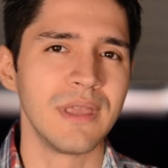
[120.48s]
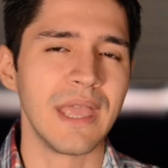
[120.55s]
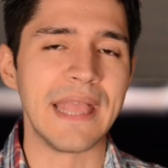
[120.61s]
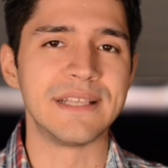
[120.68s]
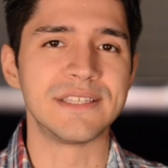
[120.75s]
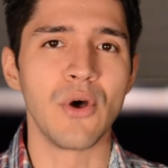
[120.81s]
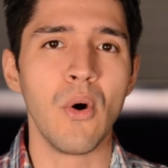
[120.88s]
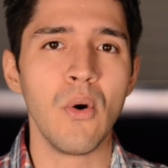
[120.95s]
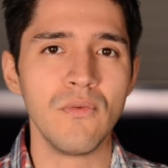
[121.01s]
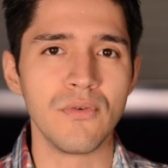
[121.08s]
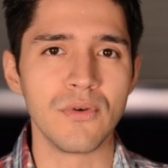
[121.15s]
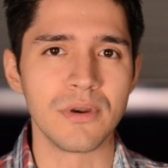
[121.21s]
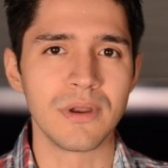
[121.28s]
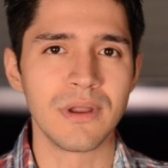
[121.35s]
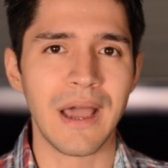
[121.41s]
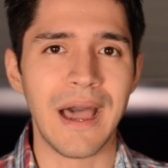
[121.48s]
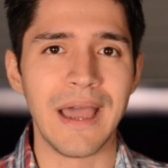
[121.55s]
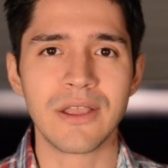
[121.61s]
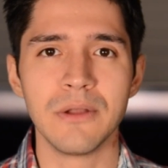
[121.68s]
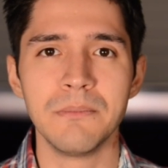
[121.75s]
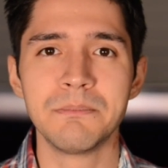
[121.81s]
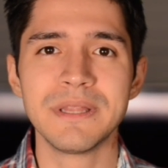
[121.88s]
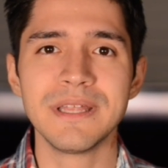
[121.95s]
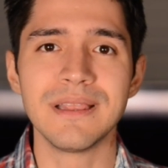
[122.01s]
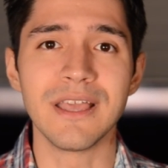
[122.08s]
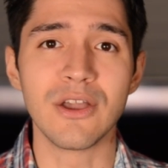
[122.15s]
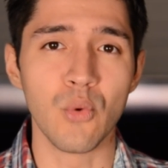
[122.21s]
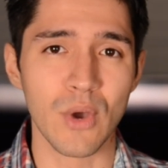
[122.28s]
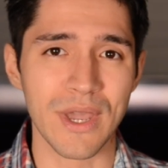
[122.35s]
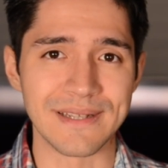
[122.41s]
it's over. I completely
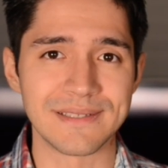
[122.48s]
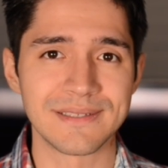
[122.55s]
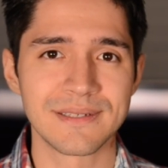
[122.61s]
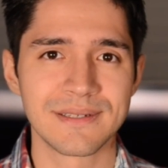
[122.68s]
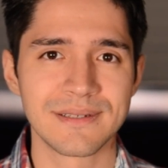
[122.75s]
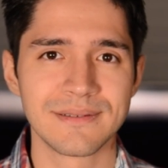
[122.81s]
quit.